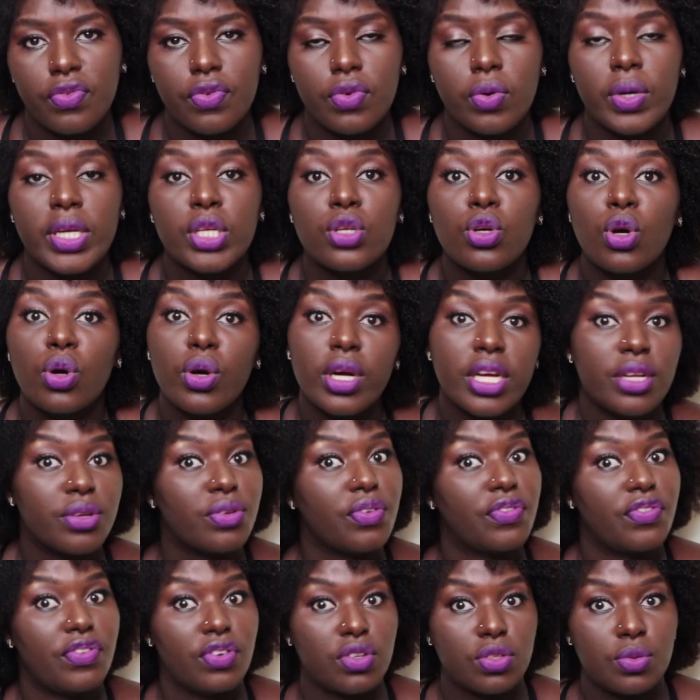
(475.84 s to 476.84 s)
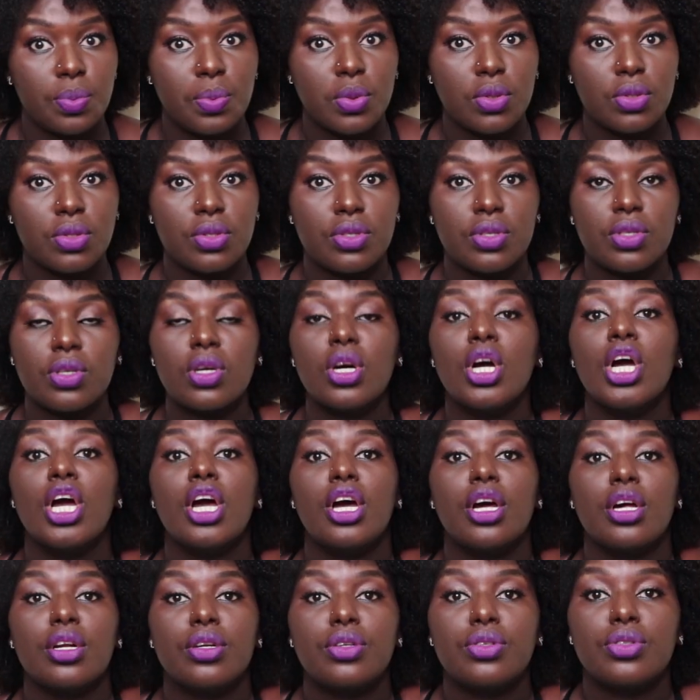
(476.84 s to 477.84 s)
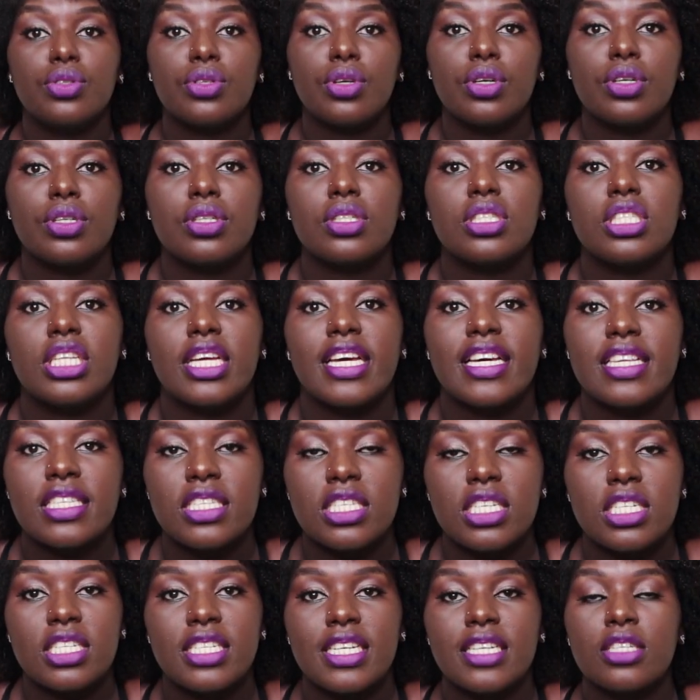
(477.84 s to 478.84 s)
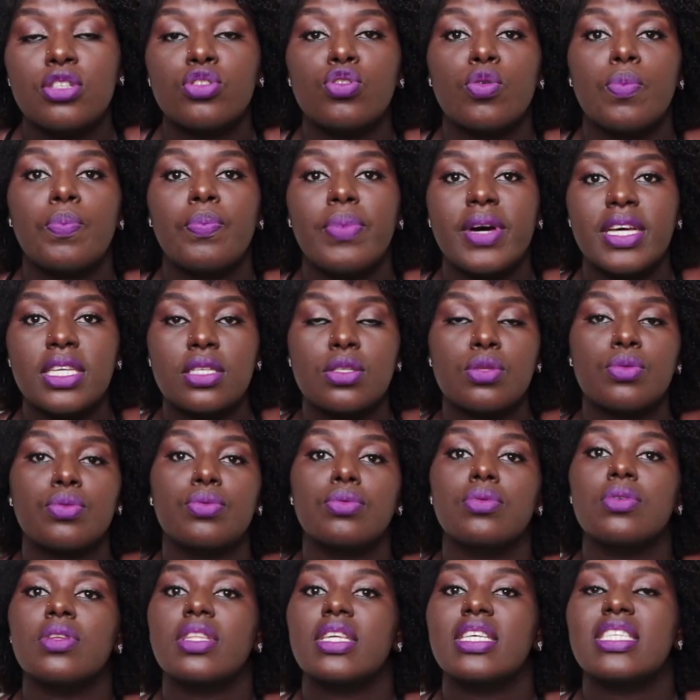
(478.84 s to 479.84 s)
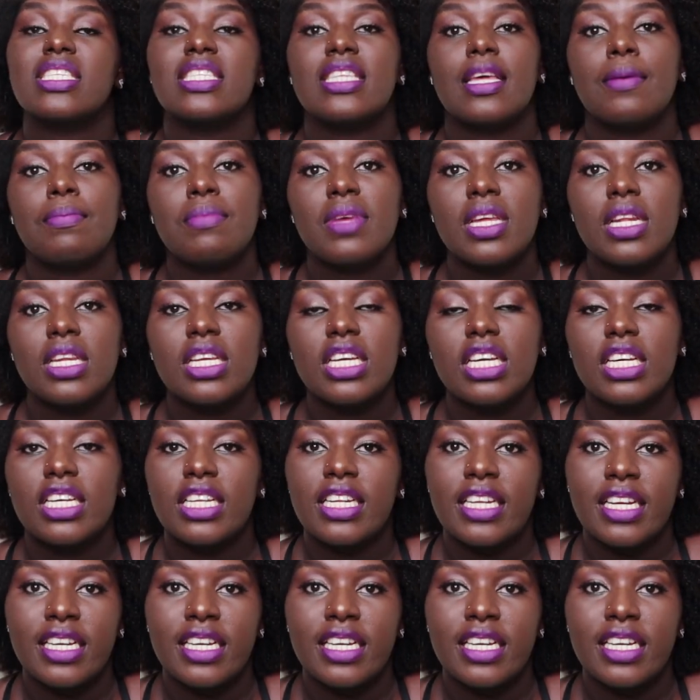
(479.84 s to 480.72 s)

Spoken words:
Potro, don't hesitate to pass through the Semilik